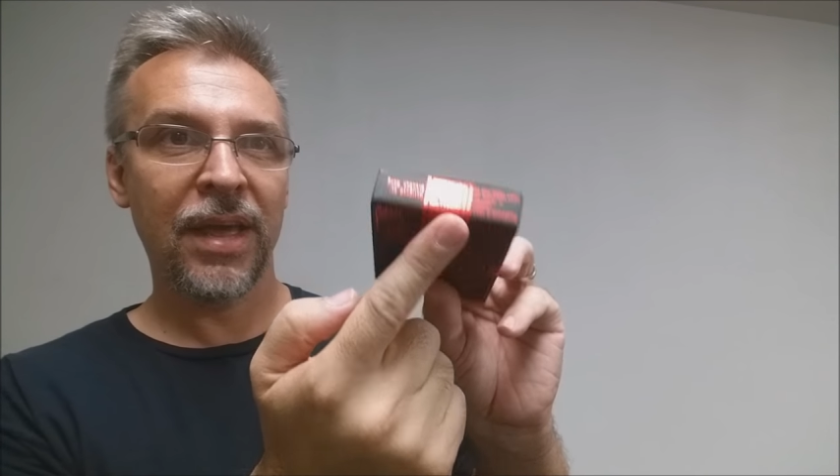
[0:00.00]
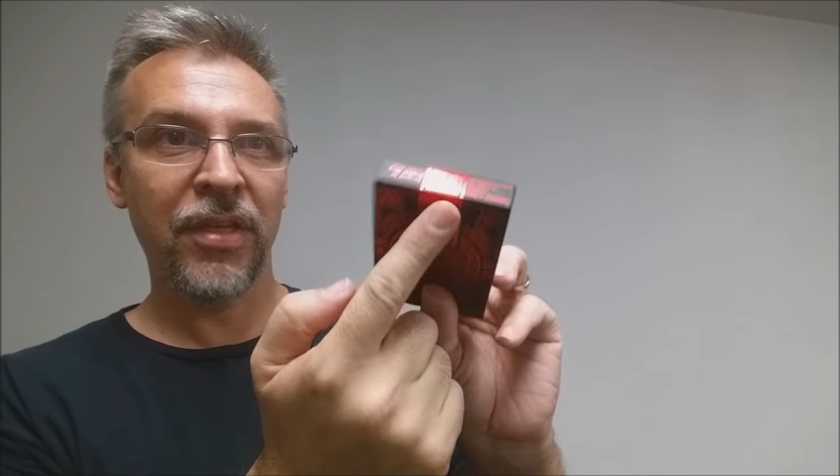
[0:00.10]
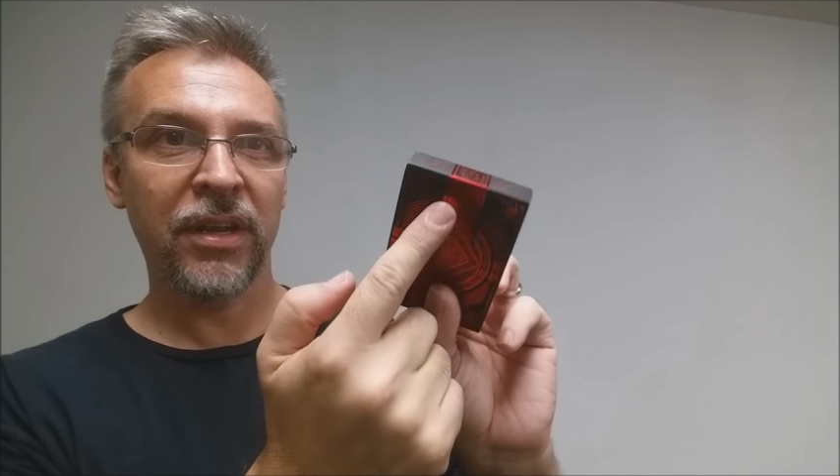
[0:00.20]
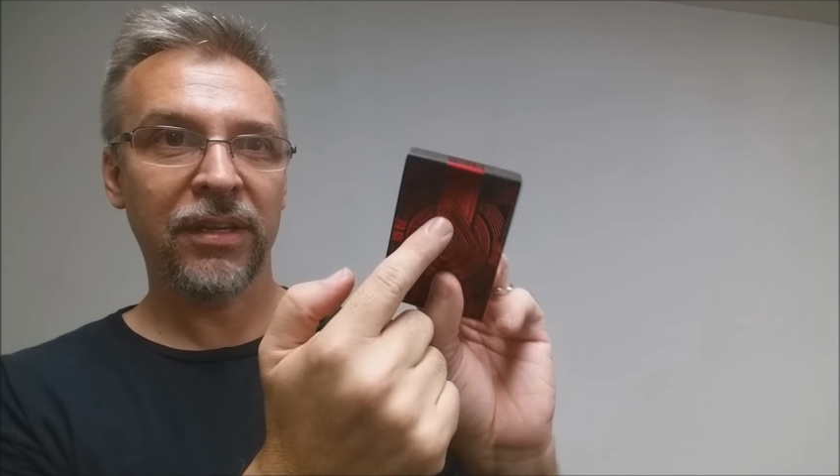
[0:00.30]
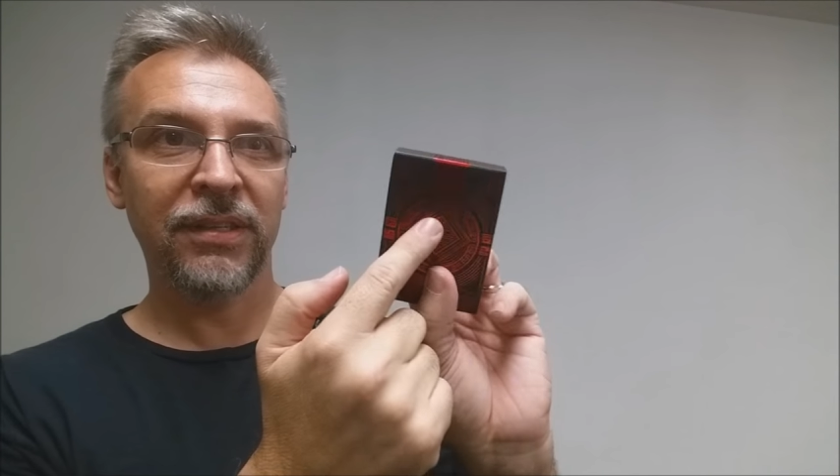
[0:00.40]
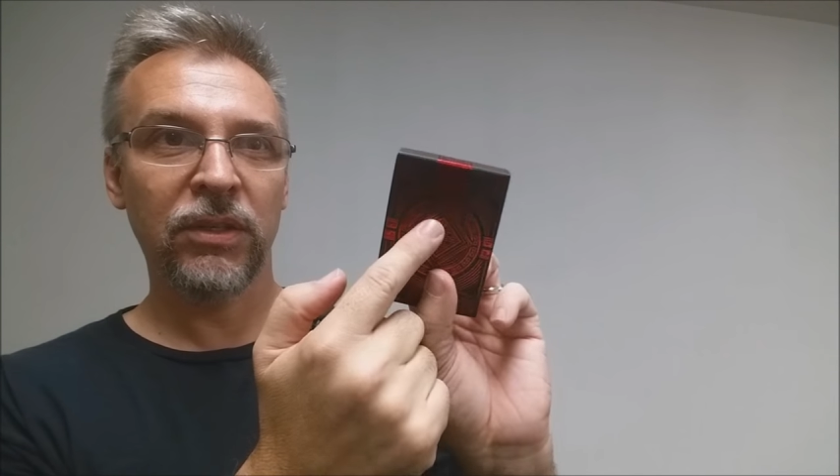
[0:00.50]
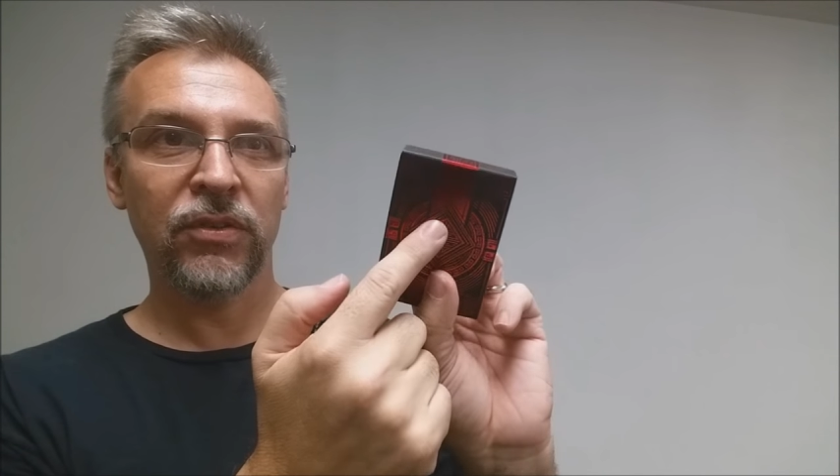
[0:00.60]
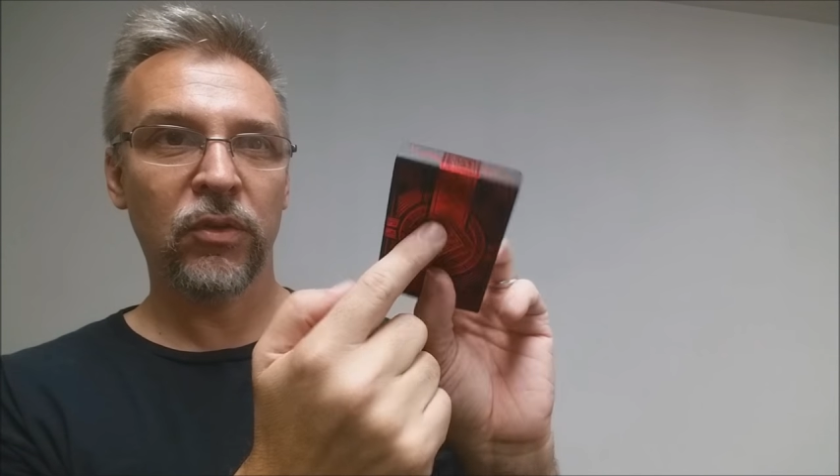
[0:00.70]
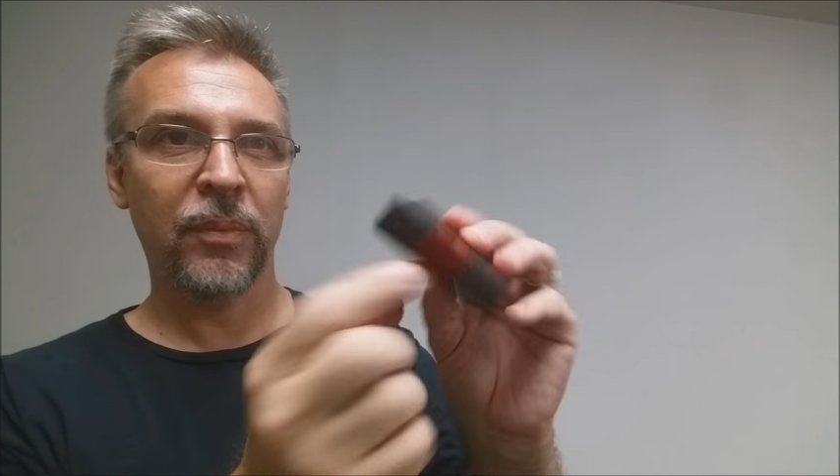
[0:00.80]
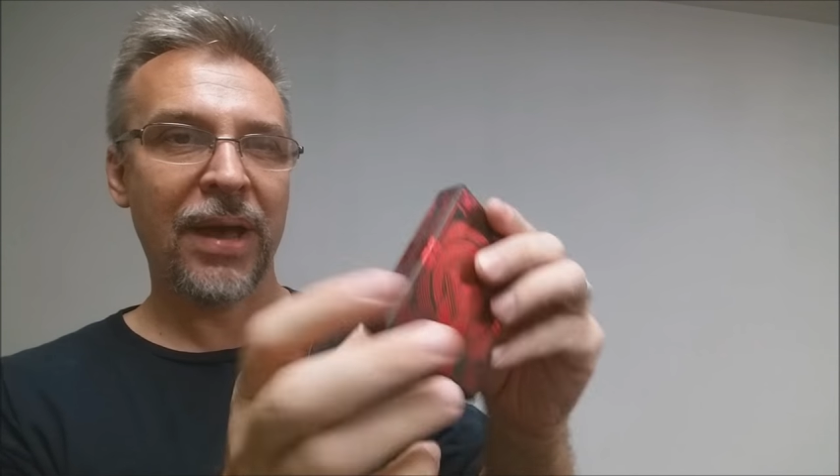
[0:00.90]
and then it continues
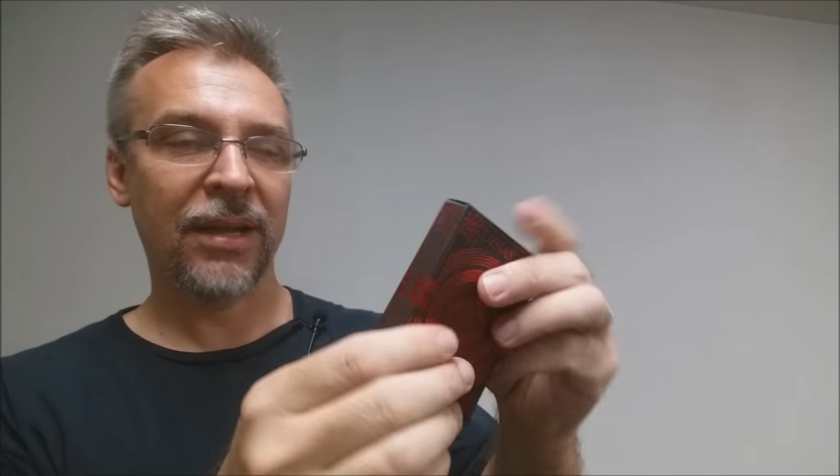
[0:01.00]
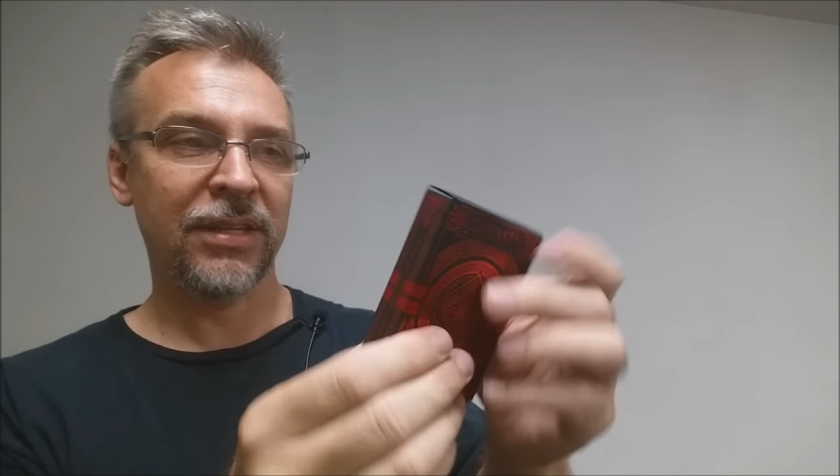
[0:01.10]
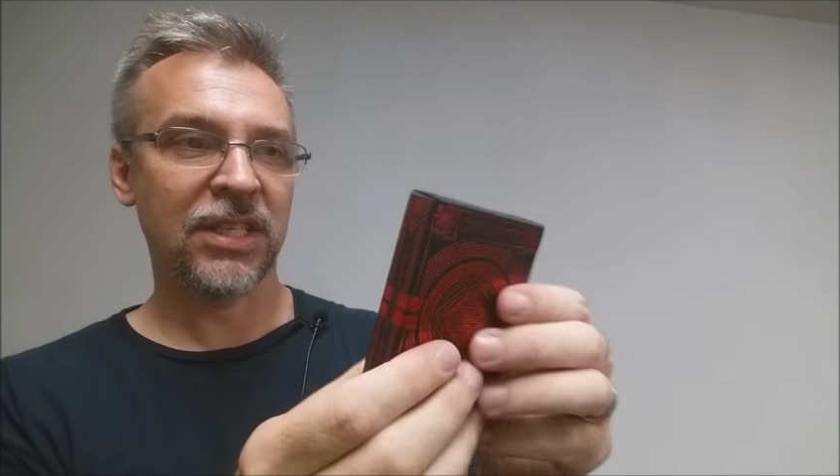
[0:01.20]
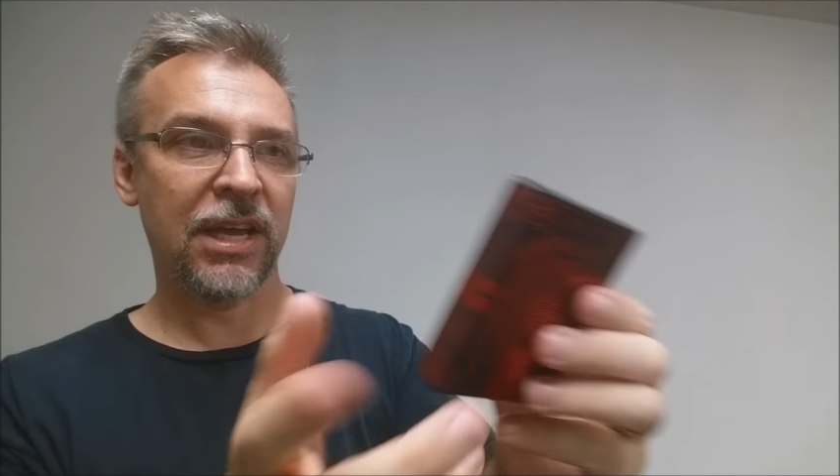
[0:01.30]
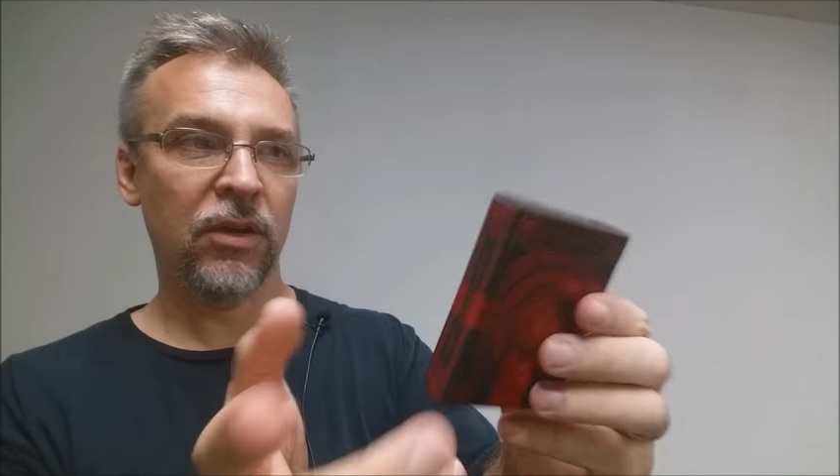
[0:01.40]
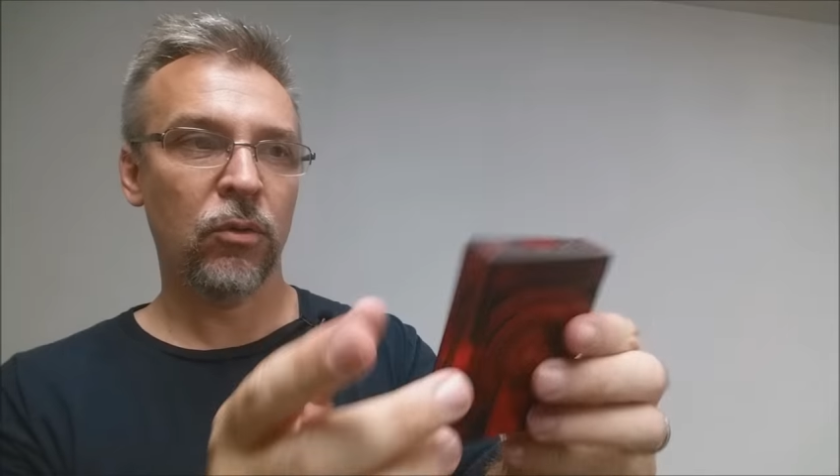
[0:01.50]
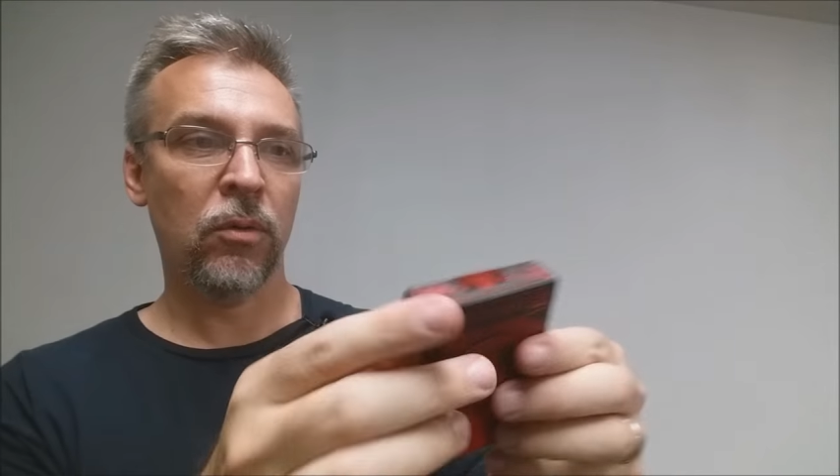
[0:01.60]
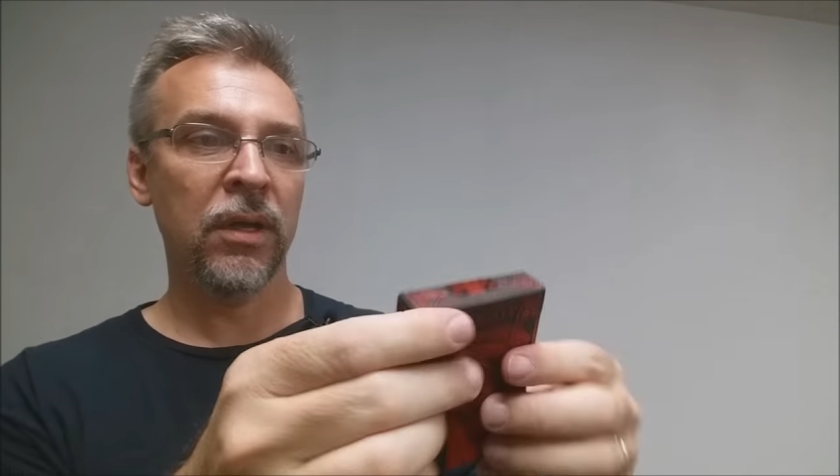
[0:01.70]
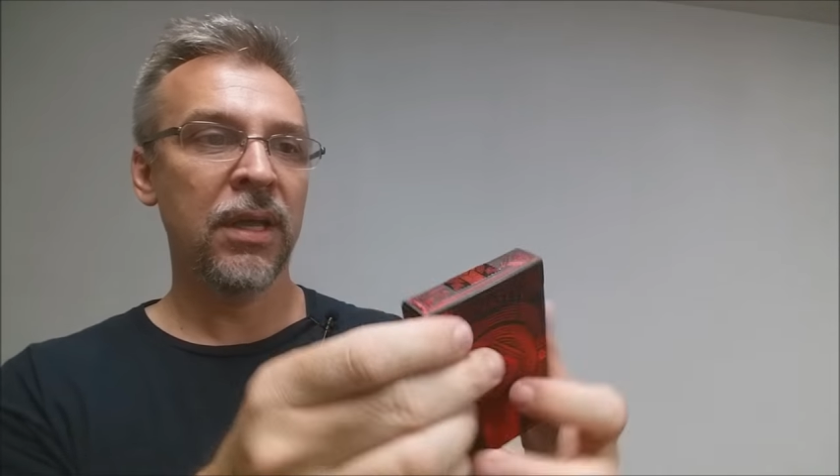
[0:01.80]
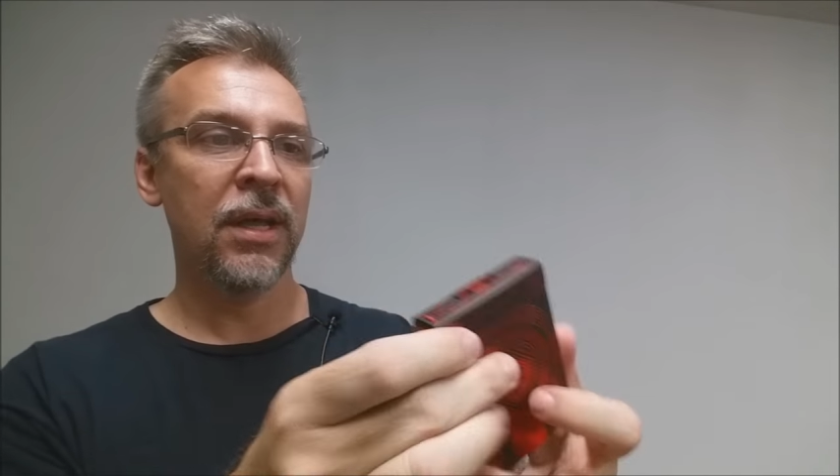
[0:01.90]
through the back, so that's kind of
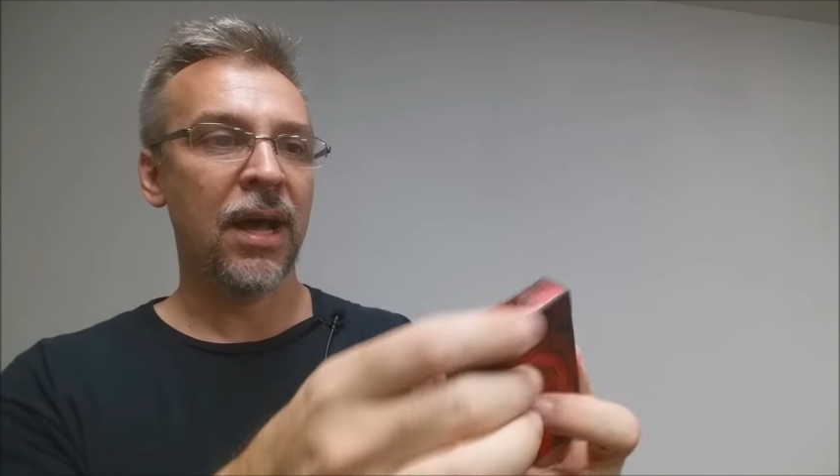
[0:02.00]
cool.